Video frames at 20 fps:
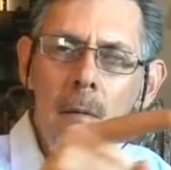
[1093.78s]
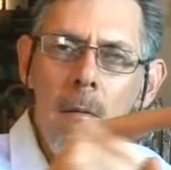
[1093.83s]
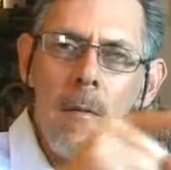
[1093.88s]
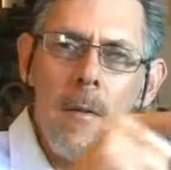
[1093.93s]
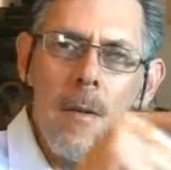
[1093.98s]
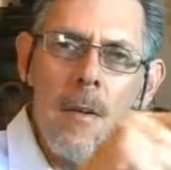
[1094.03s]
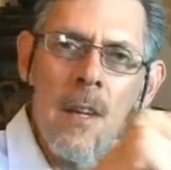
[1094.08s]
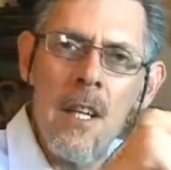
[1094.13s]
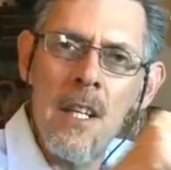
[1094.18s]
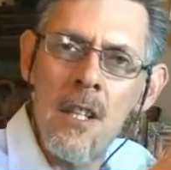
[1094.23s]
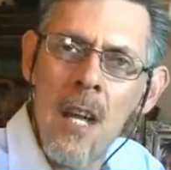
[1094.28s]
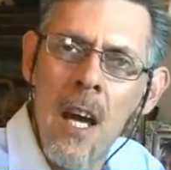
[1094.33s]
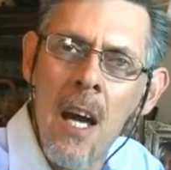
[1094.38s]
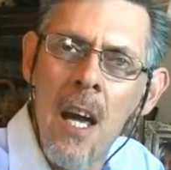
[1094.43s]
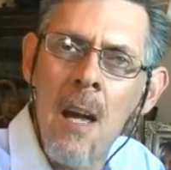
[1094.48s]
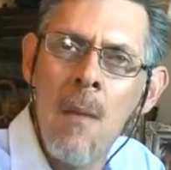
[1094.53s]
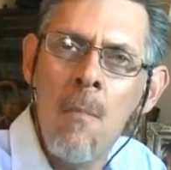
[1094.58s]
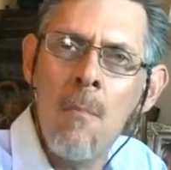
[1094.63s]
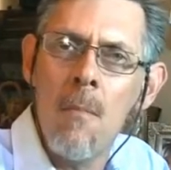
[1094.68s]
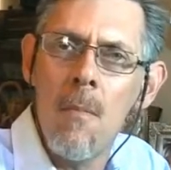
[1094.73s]
the
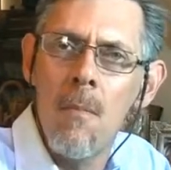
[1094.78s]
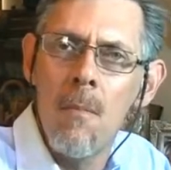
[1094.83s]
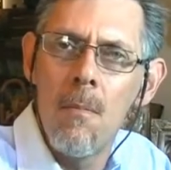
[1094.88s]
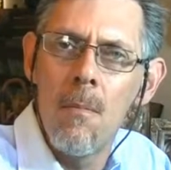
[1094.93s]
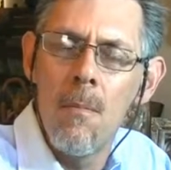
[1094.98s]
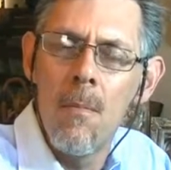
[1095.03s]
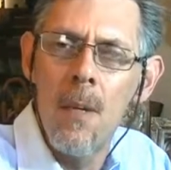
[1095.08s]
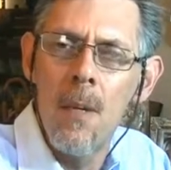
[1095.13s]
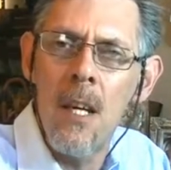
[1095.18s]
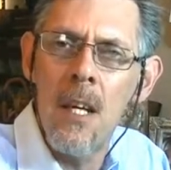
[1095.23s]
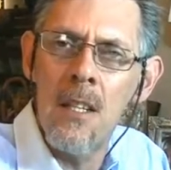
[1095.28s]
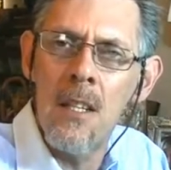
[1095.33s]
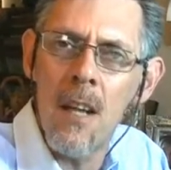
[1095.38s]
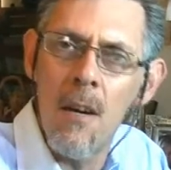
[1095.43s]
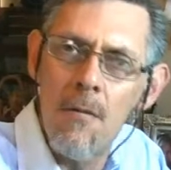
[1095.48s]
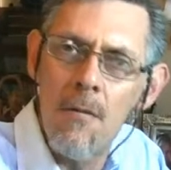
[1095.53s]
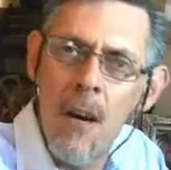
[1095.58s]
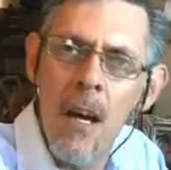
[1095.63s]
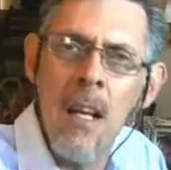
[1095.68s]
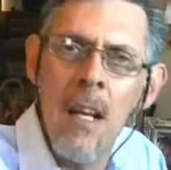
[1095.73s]
same is
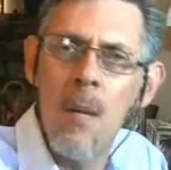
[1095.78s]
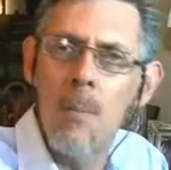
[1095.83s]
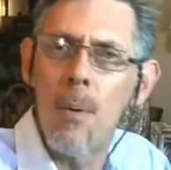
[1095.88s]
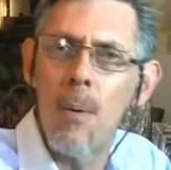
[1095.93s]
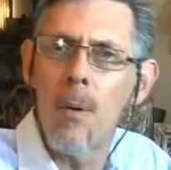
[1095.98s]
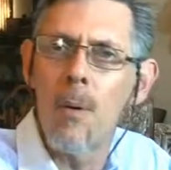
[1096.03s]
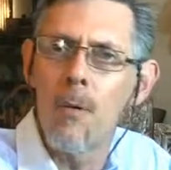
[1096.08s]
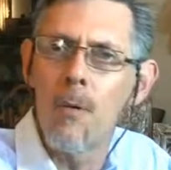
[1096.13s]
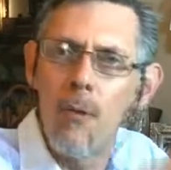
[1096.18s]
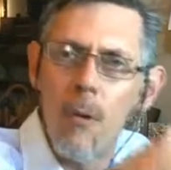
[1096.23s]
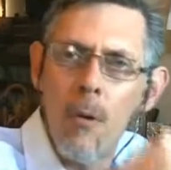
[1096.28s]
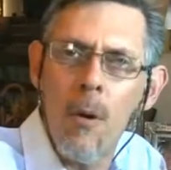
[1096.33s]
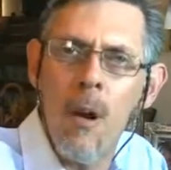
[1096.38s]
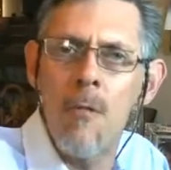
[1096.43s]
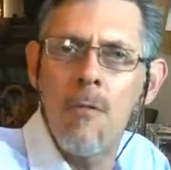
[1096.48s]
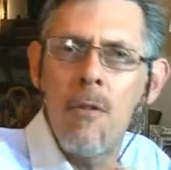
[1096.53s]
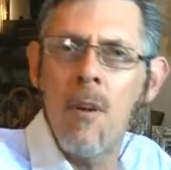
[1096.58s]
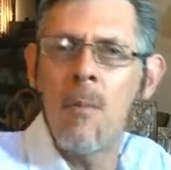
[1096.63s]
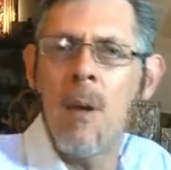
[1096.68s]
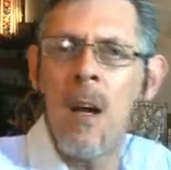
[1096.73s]
available for
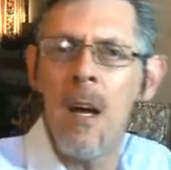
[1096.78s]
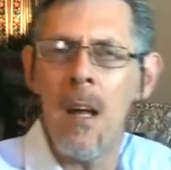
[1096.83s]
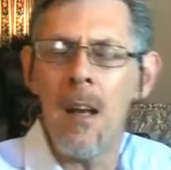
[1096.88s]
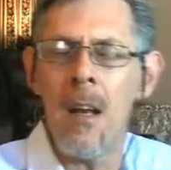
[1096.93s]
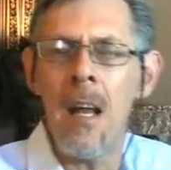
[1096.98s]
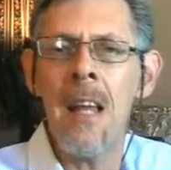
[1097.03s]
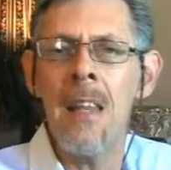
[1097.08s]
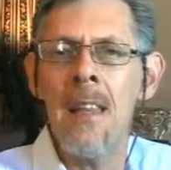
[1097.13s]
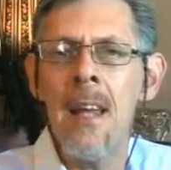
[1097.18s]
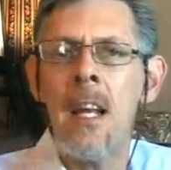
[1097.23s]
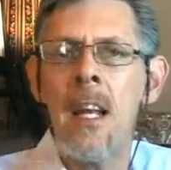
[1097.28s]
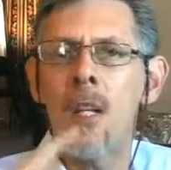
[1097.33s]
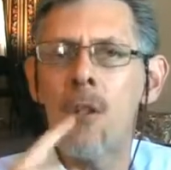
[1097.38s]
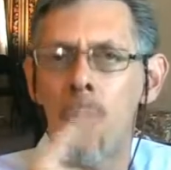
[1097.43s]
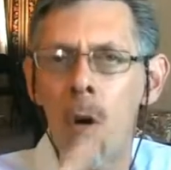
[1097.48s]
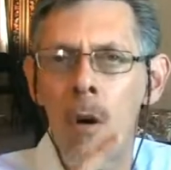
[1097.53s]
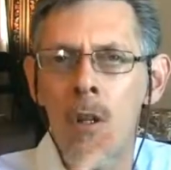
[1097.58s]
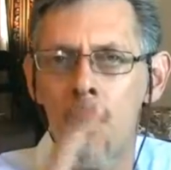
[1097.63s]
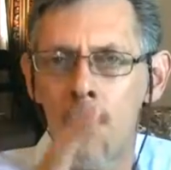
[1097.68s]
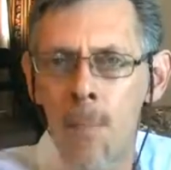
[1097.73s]
every man, and that is
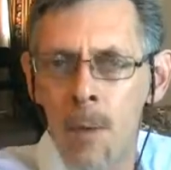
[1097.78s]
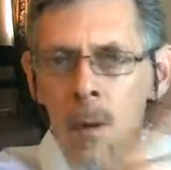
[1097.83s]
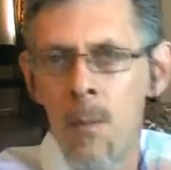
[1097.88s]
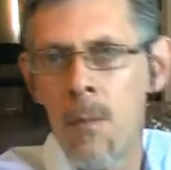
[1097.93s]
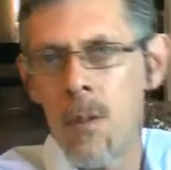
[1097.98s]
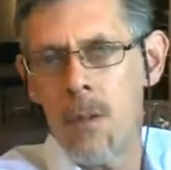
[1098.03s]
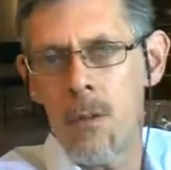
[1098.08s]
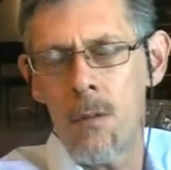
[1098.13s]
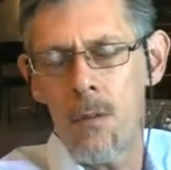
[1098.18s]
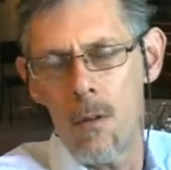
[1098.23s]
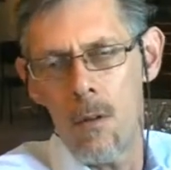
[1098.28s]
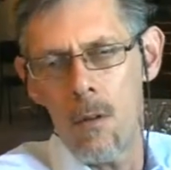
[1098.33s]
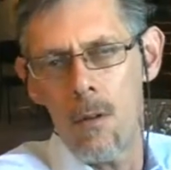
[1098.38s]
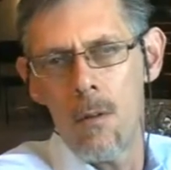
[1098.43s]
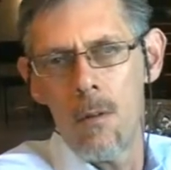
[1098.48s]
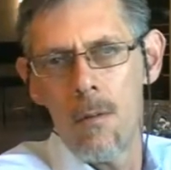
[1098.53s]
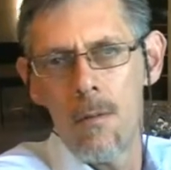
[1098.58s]
God's promise to you